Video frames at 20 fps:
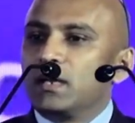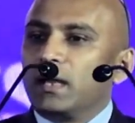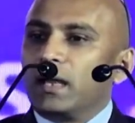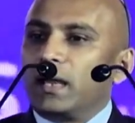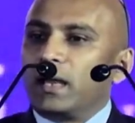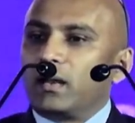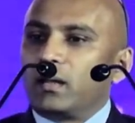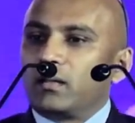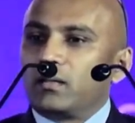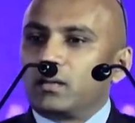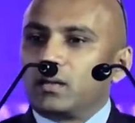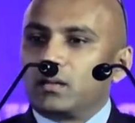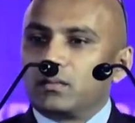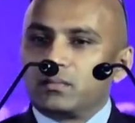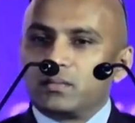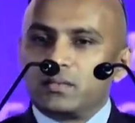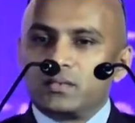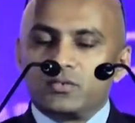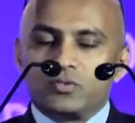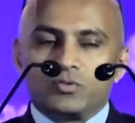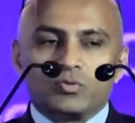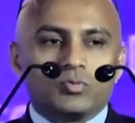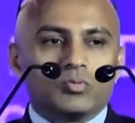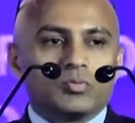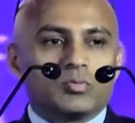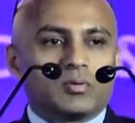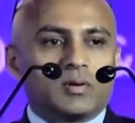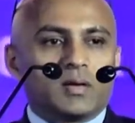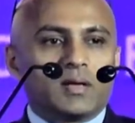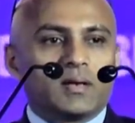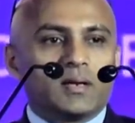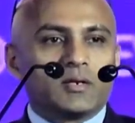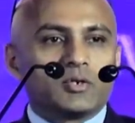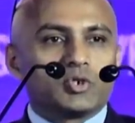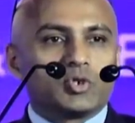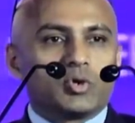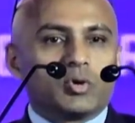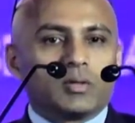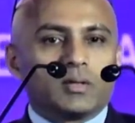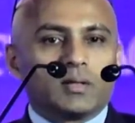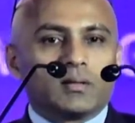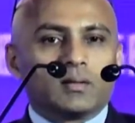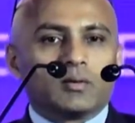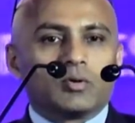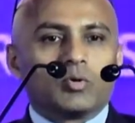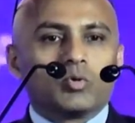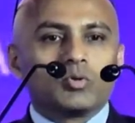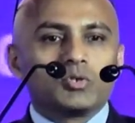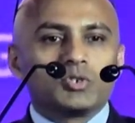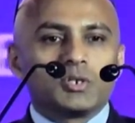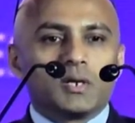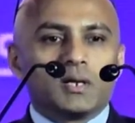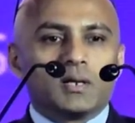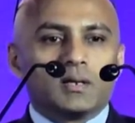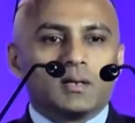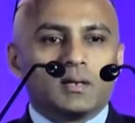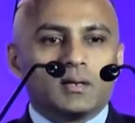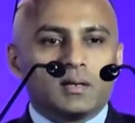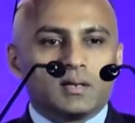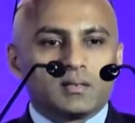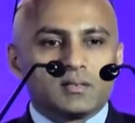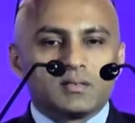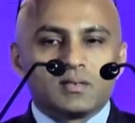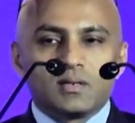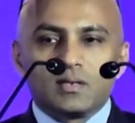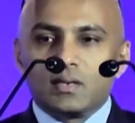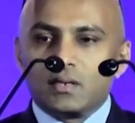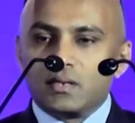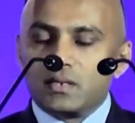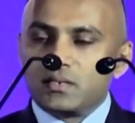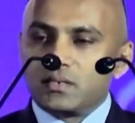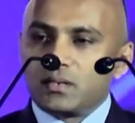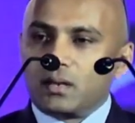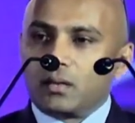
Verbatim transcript: and other countries to try and ensure that the cold chain industry is